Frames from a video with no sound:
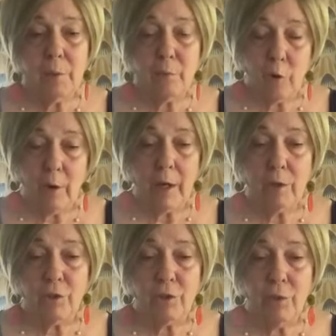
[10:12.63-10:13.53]
before I
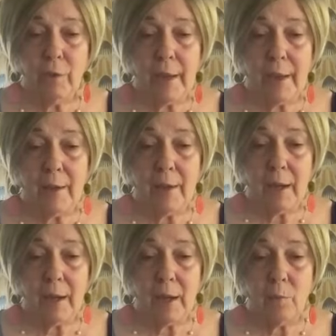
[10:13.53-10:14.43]
could do that,
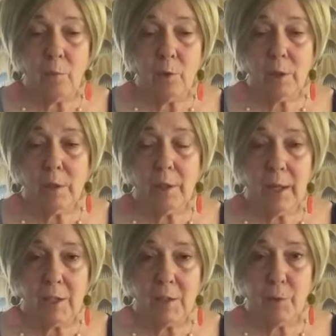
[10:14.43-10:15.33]
I worked in
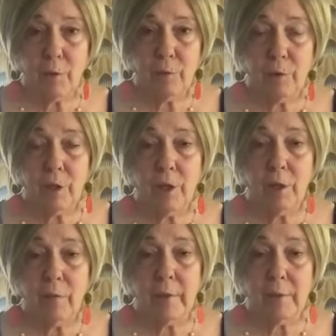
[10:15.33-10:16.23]
a hospital for a
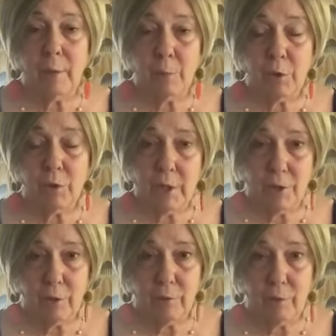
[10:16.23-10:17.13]
year, and then a birth
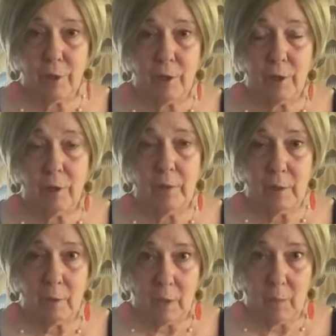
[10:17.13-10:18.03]
center for a year, and
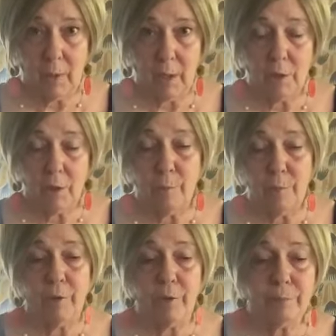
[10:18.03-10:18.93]
then I went into
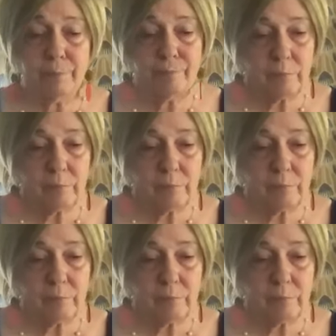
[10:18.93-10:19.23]
home birth.